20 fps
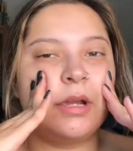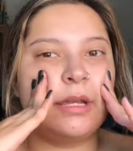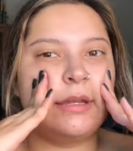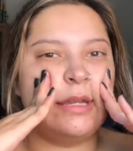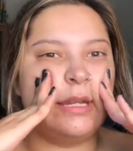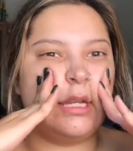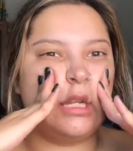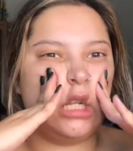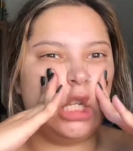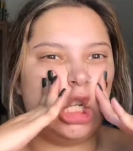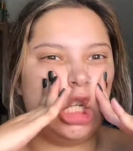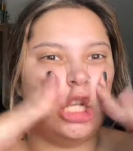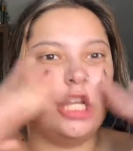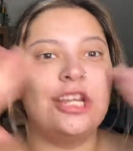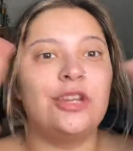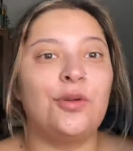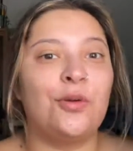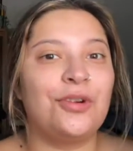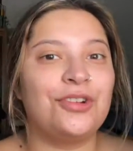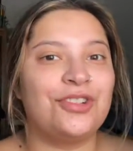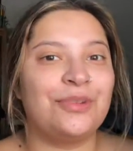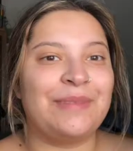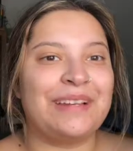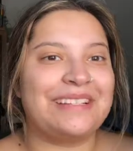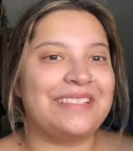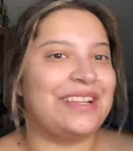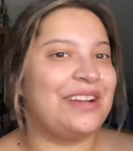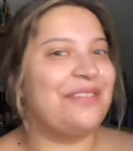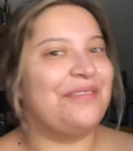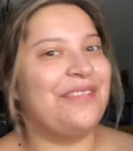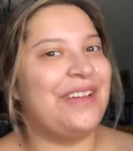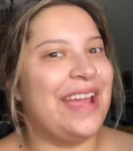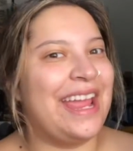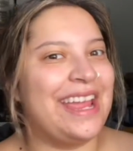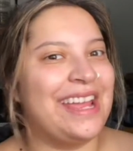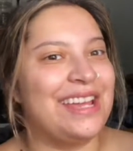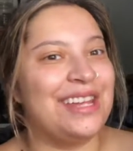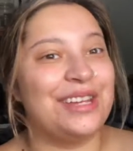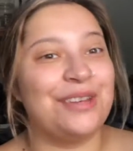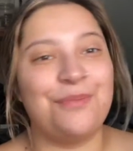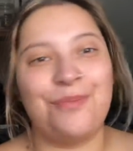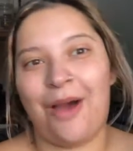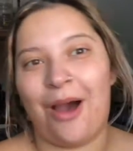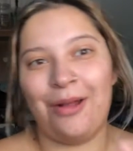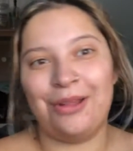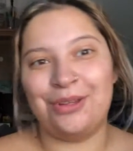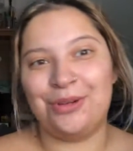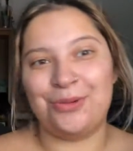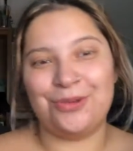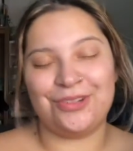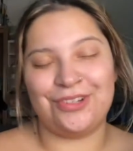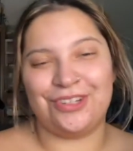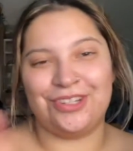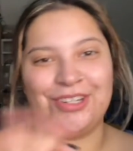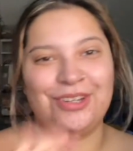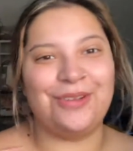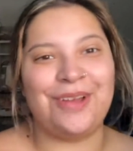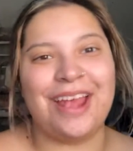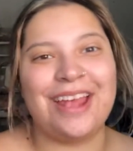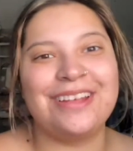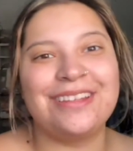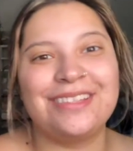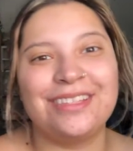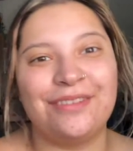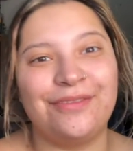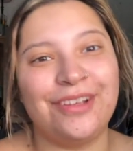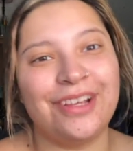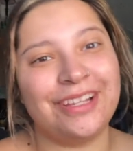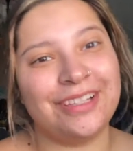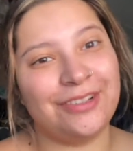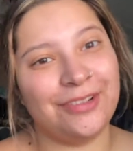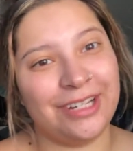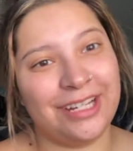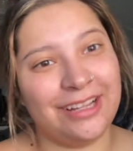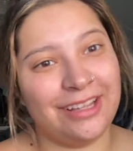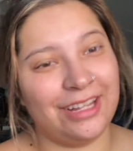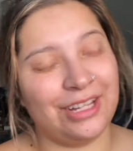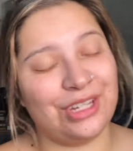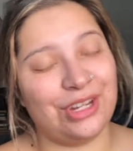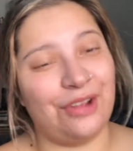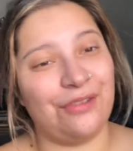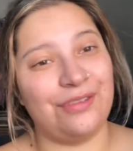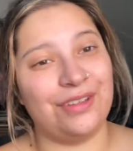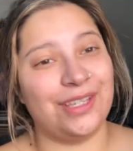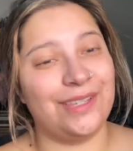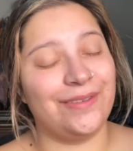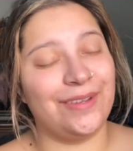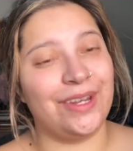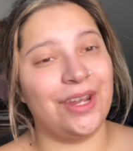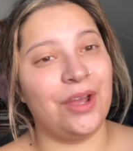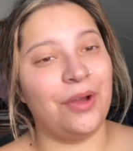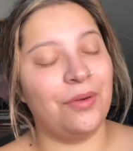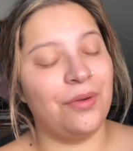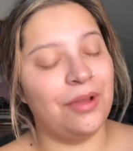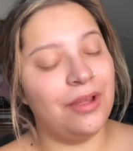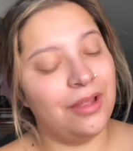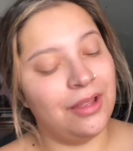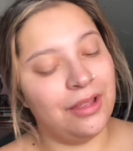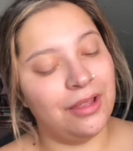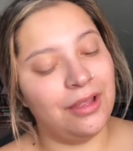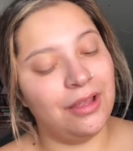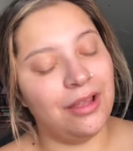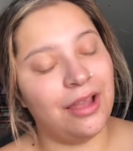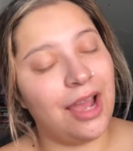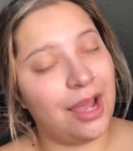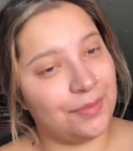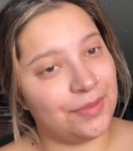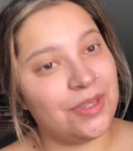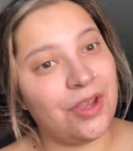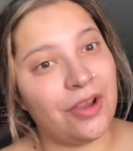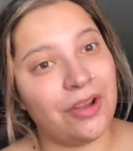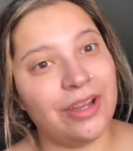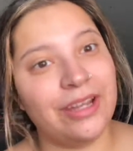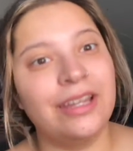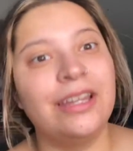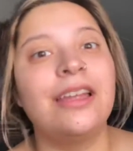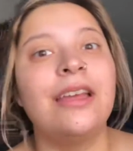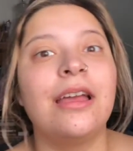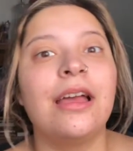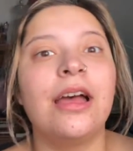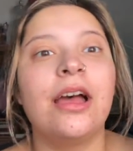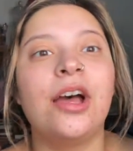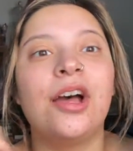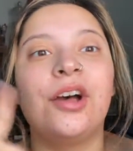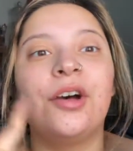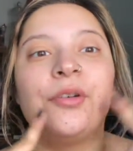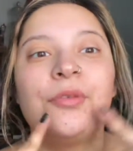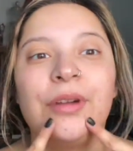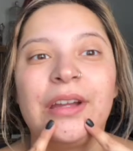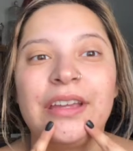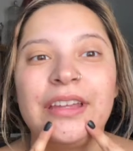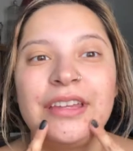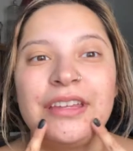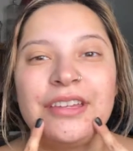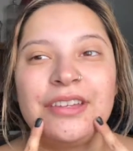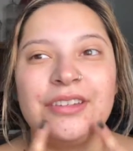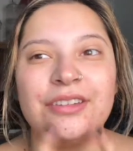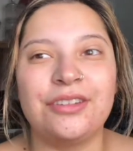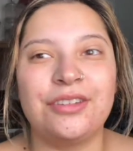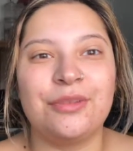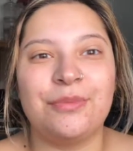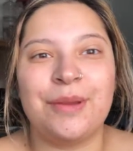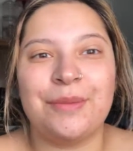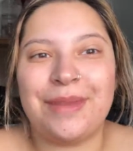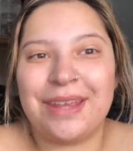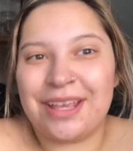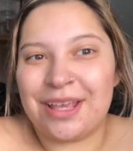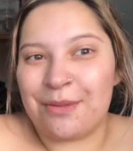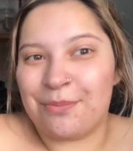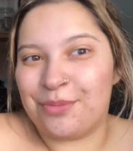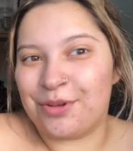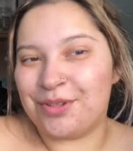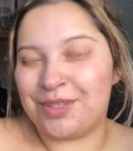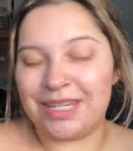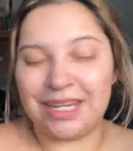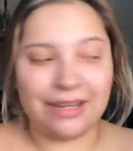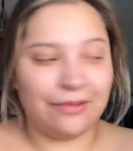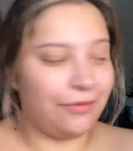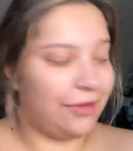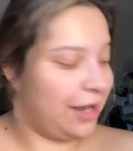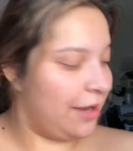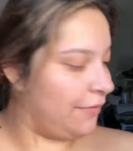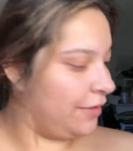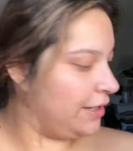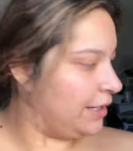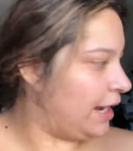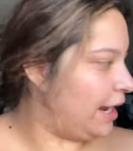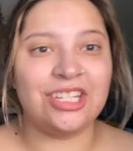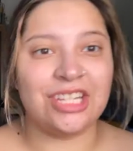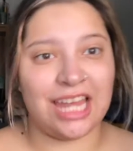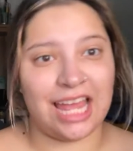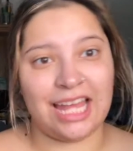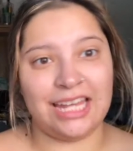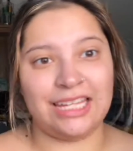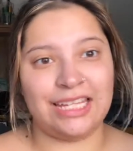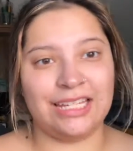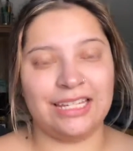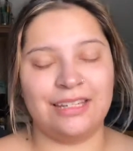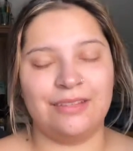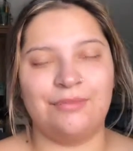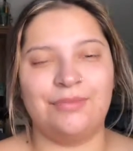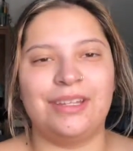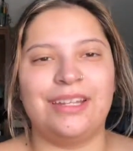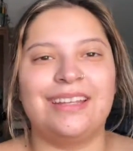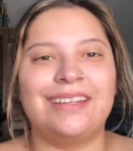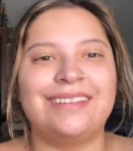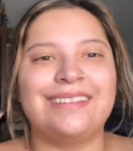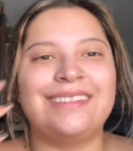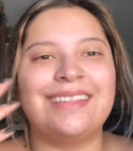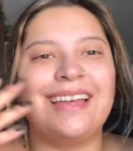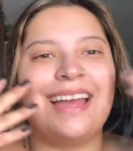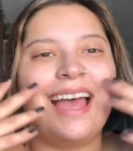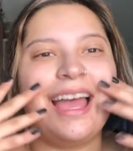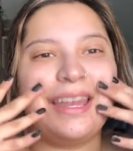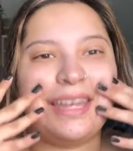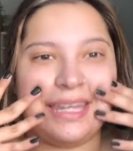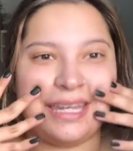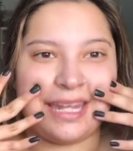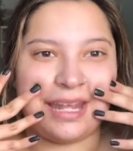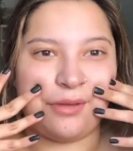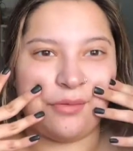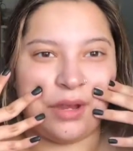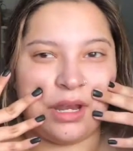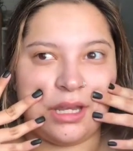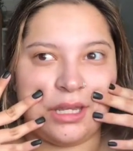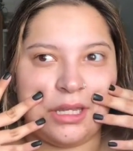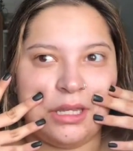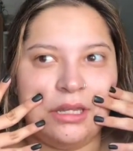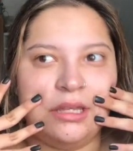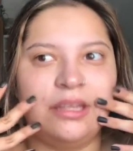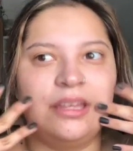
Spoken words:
gonna torture myself and probably torture you guys if you guys already clicked off this video. I'm sorry. We're gonna do my makeup routine for every day. Chatty, because I need to get ready.